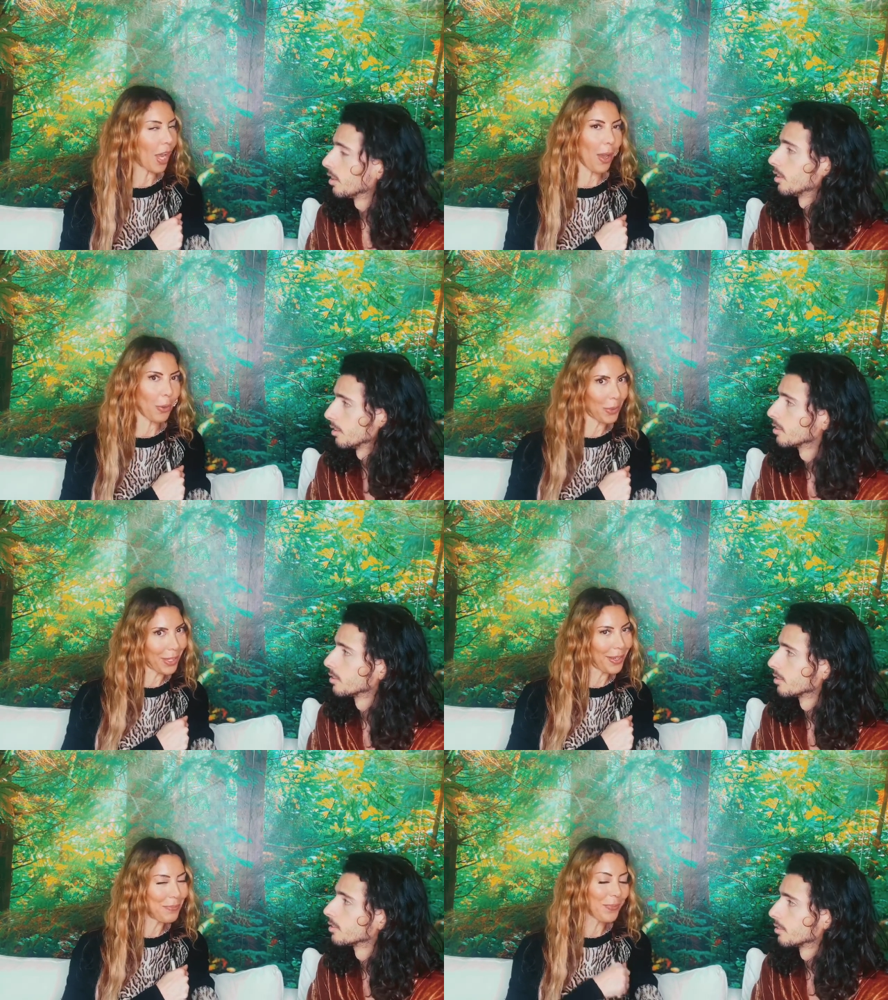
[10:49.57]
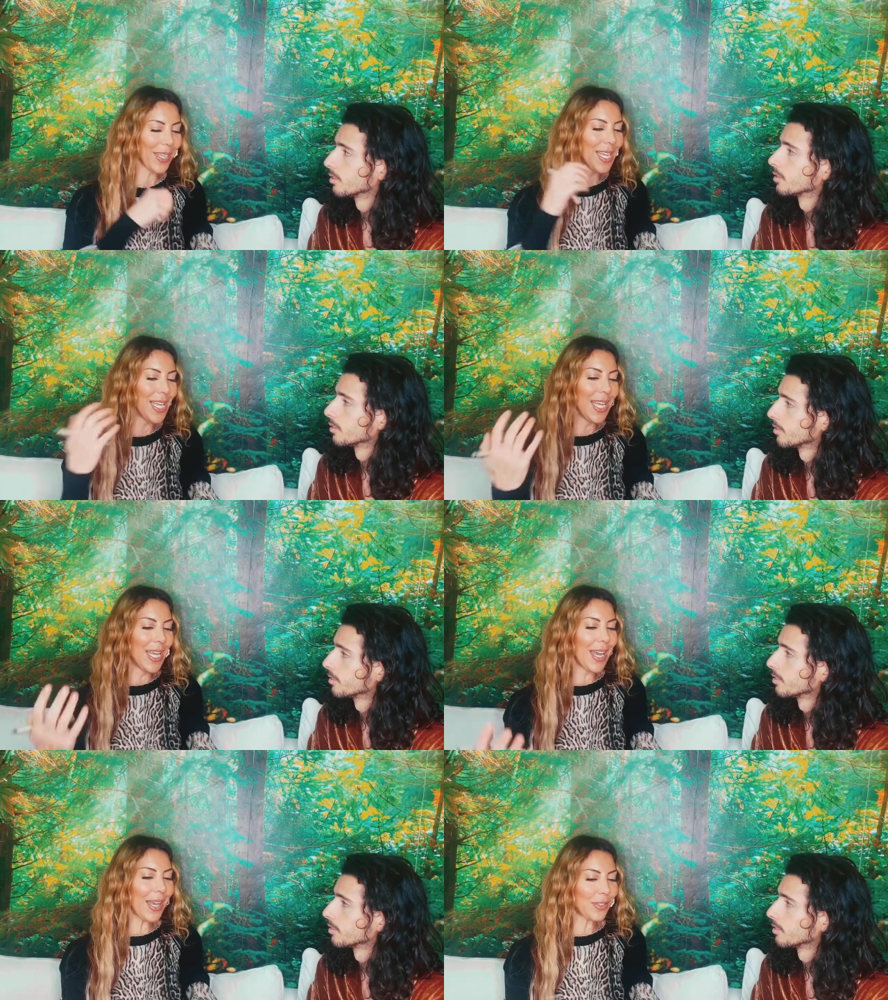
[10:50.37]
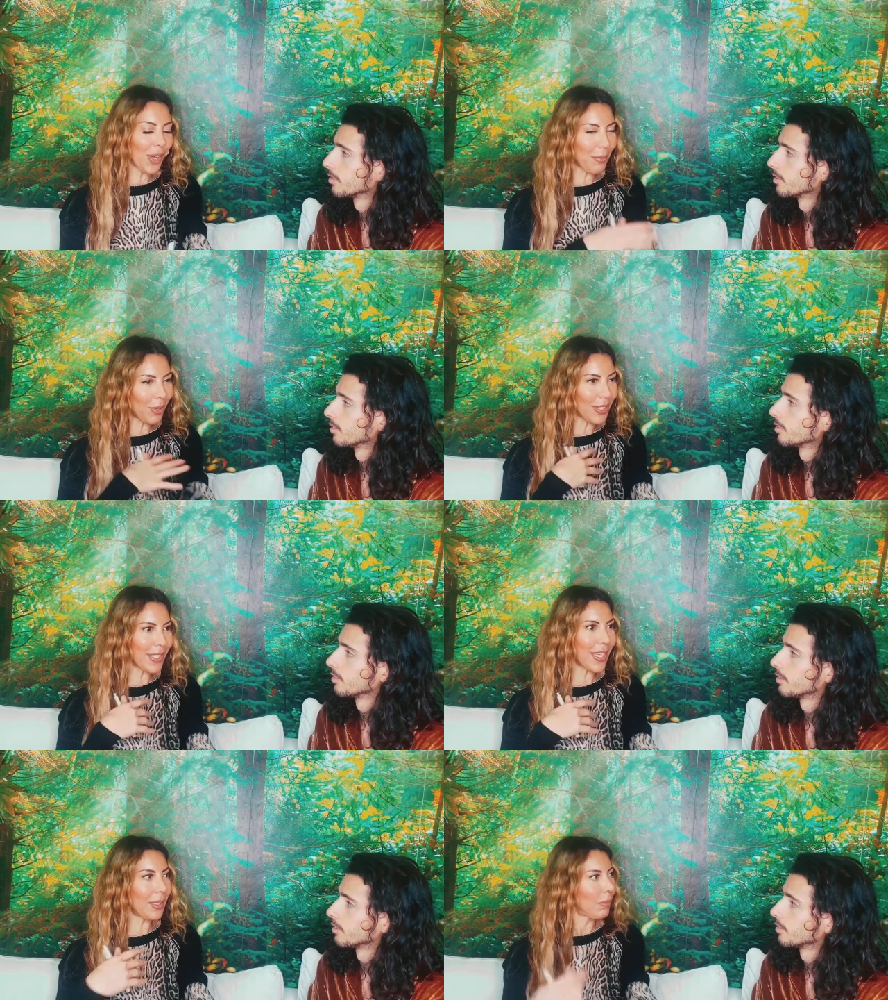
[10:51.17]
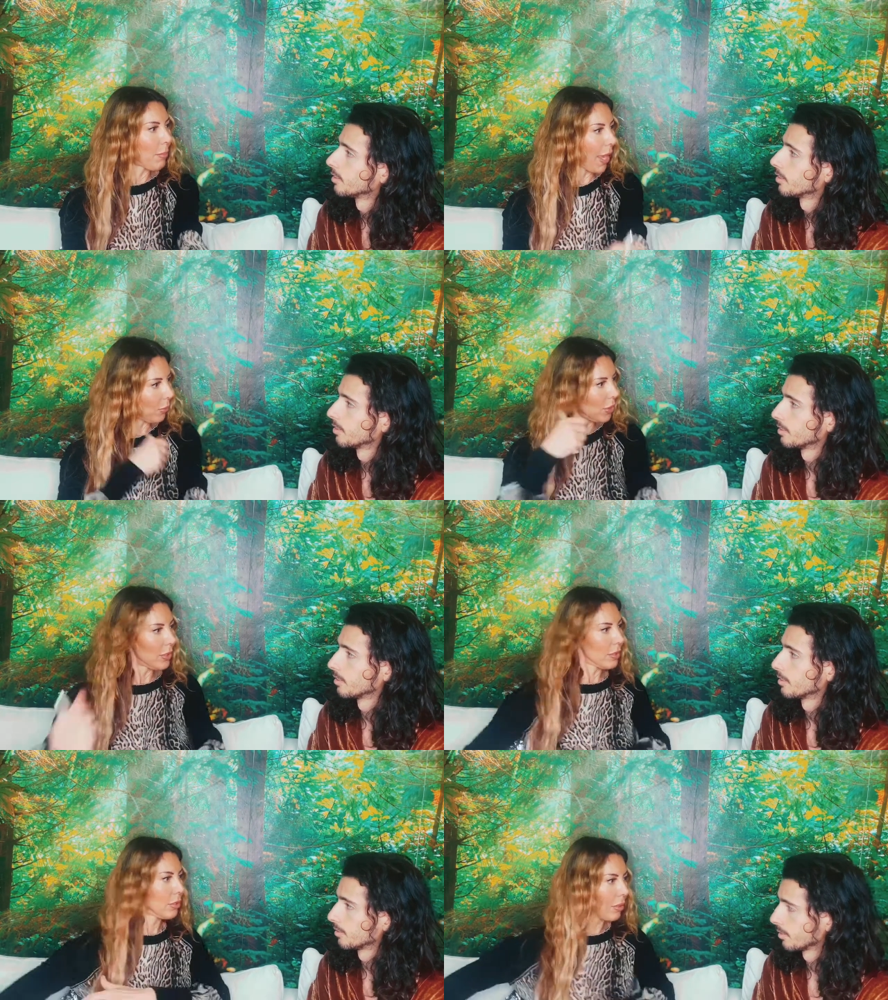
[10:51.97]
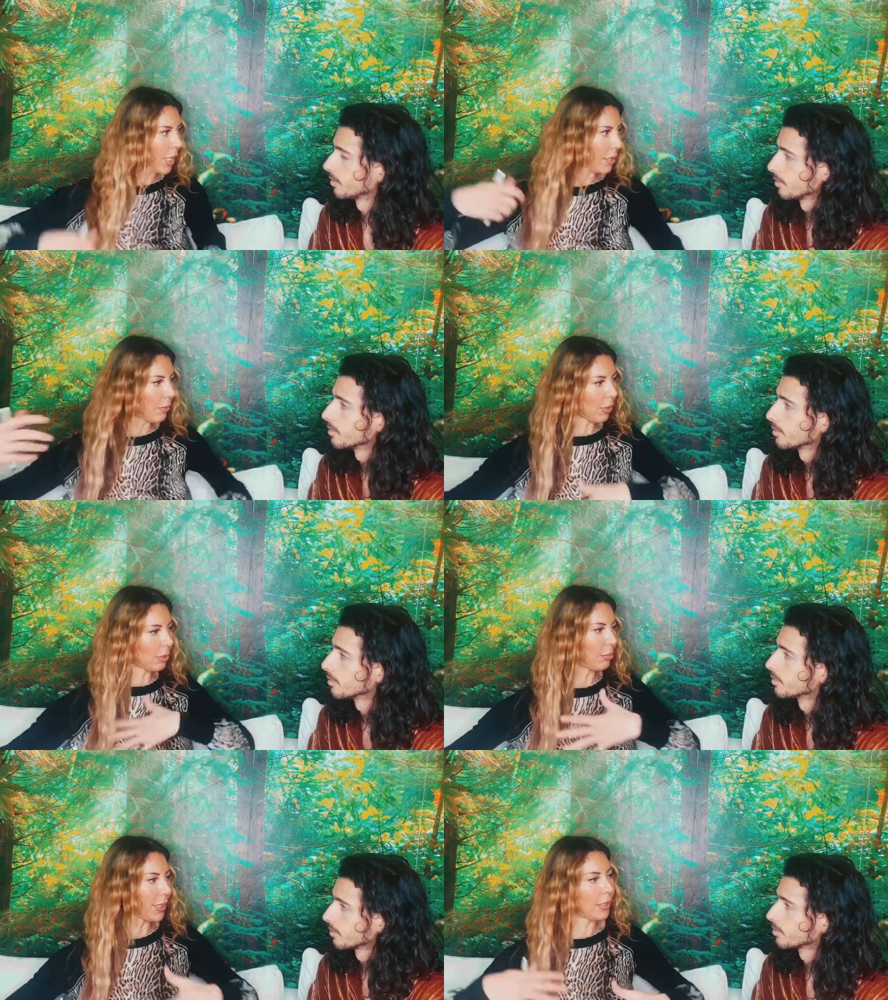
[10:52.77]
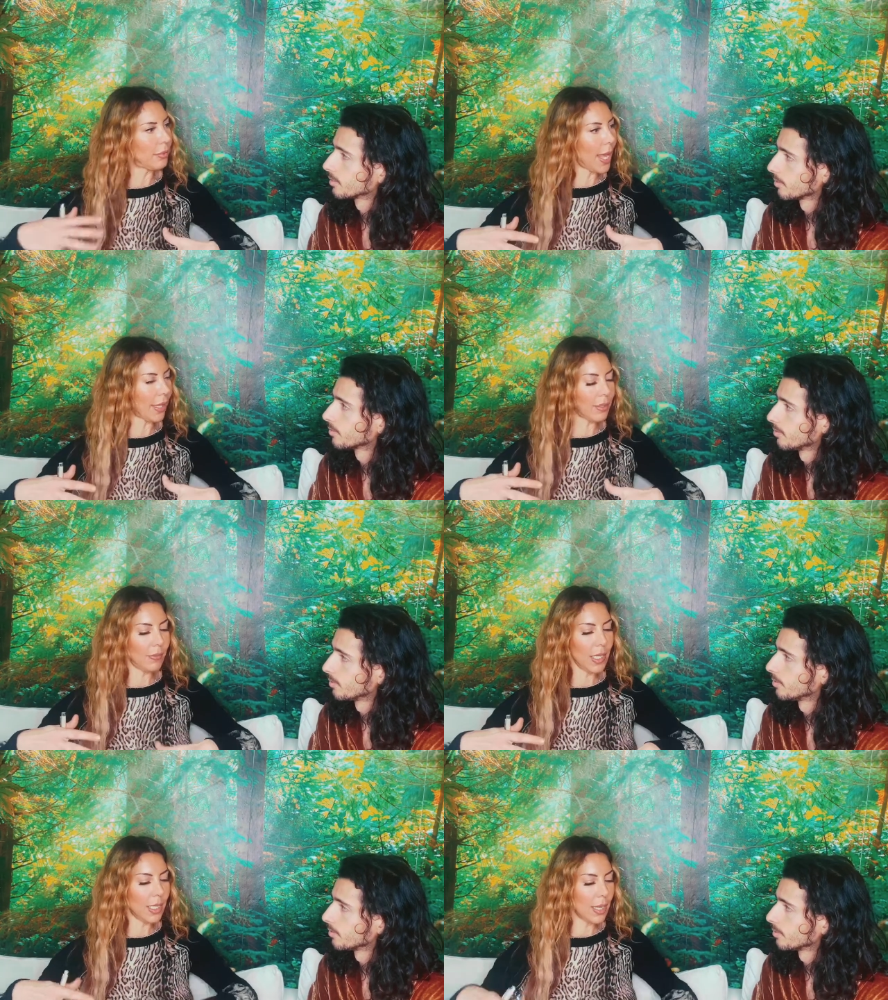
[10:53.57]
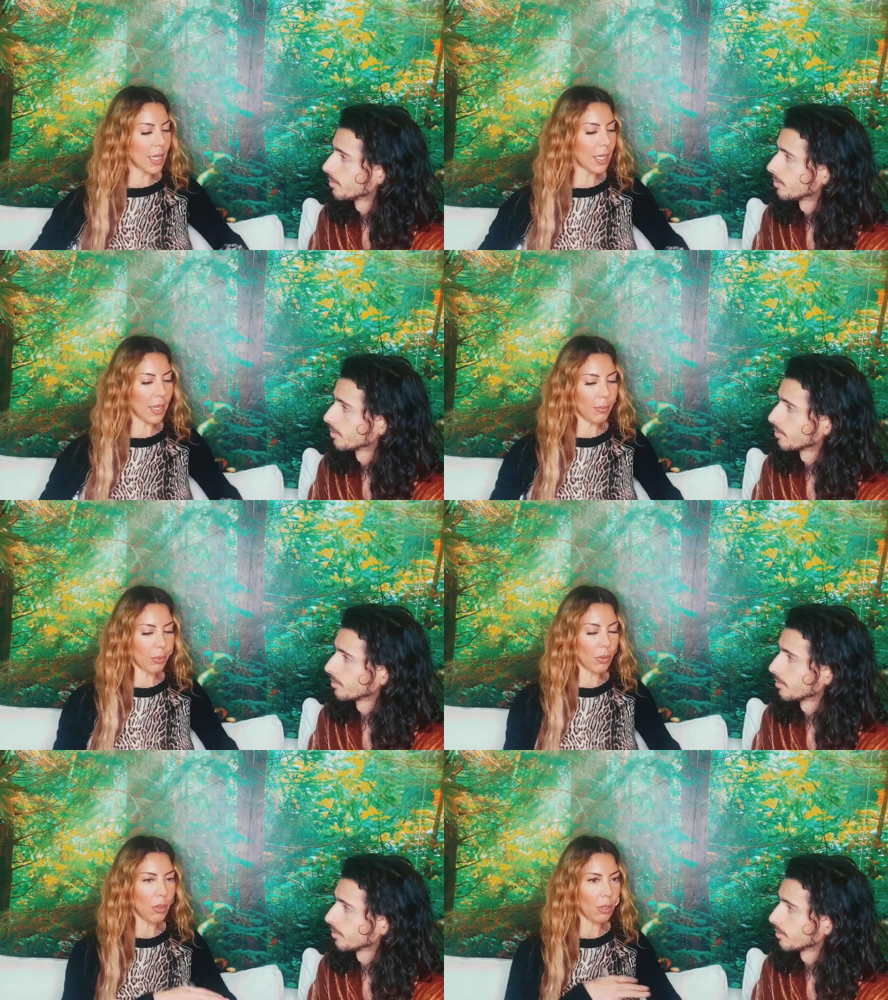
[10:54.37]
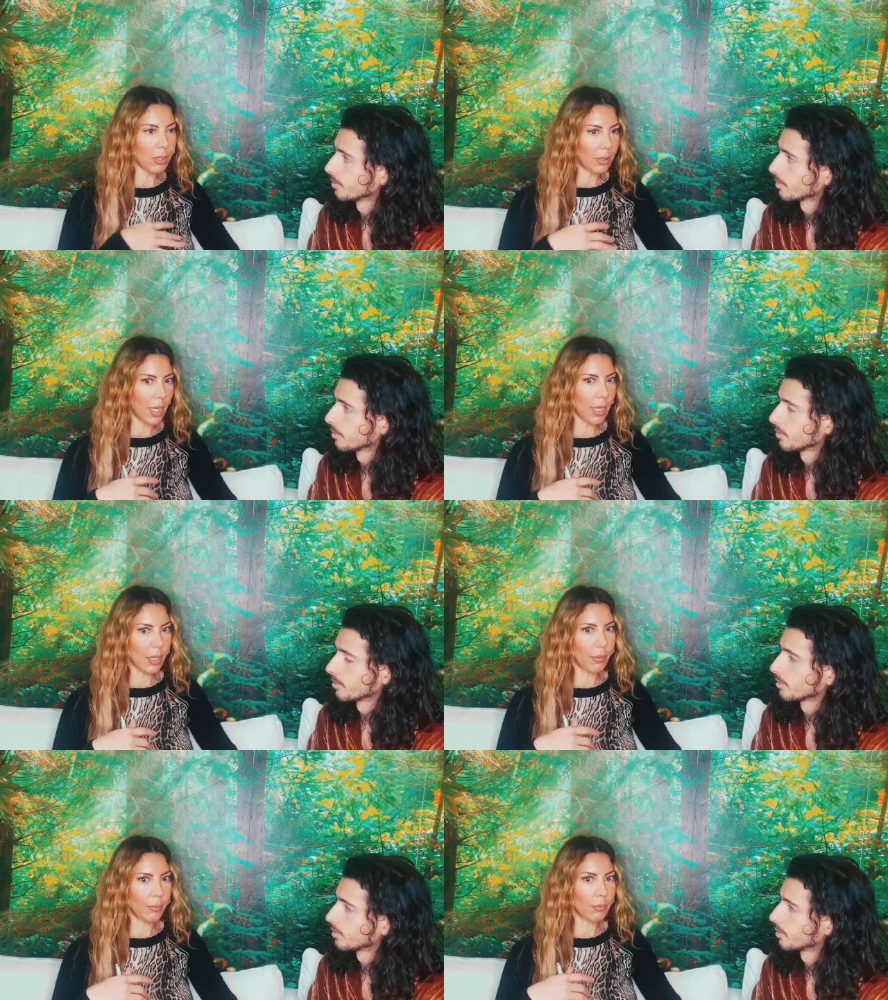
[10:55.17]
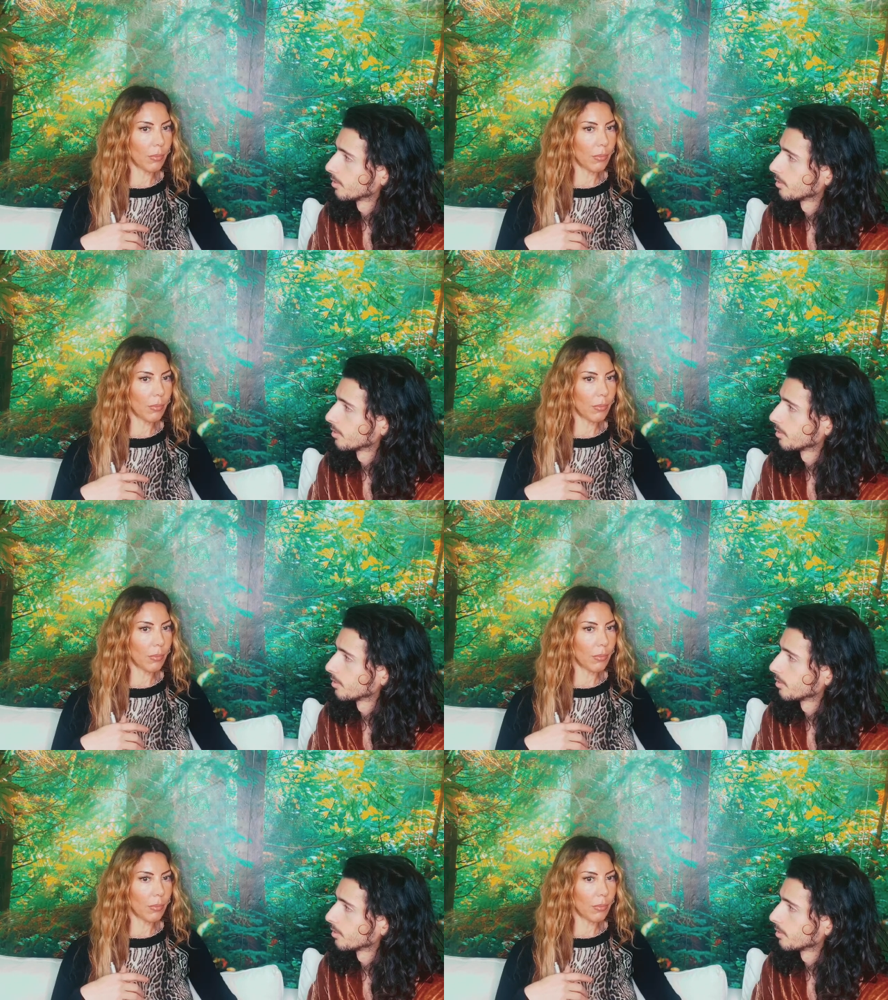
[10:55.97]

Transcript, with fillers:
Speaker 1: shower. Uh -huh. I dry brush it backwards, mm -hmm. get the blood activated, and then I put um,